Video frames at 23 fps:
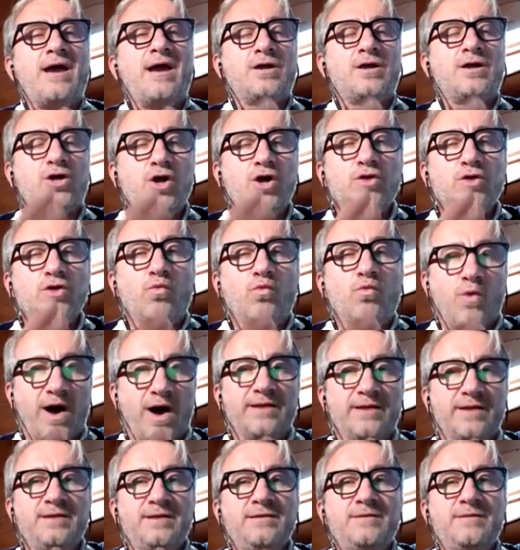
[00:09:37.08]
good
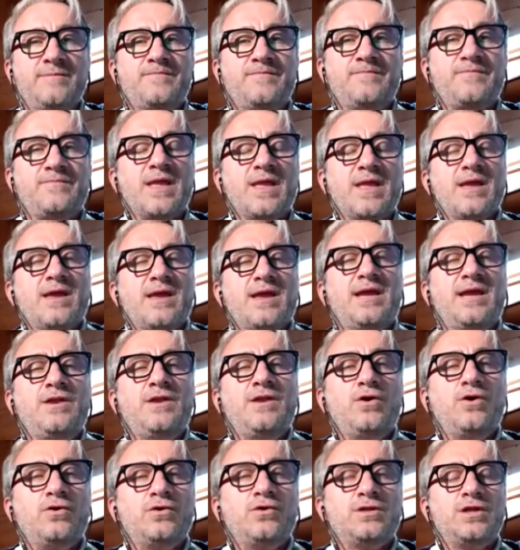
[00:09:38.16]
one in
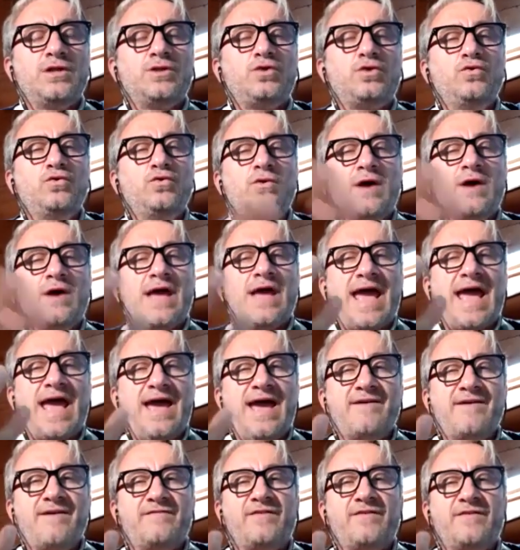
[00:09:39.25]
order to
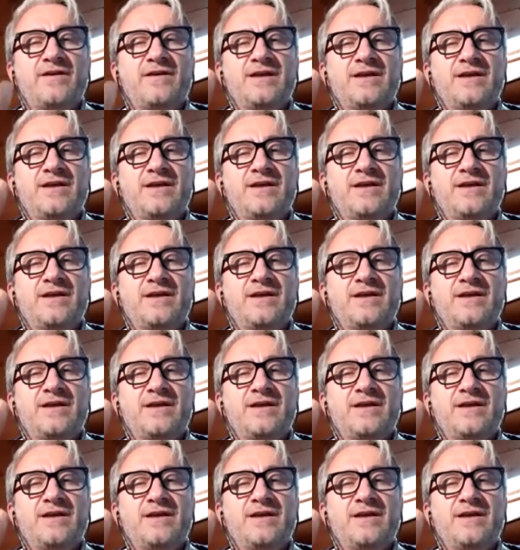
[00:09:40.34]
have